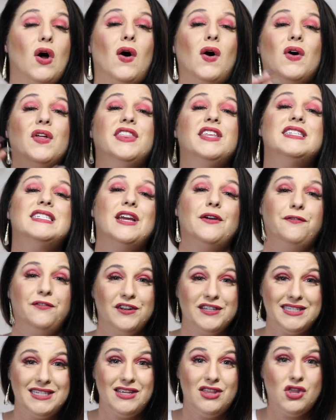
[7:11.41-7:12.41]
all the
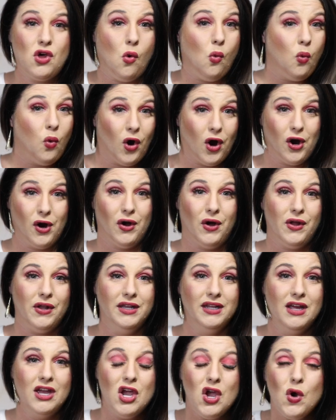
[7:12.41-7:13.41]
difference in the world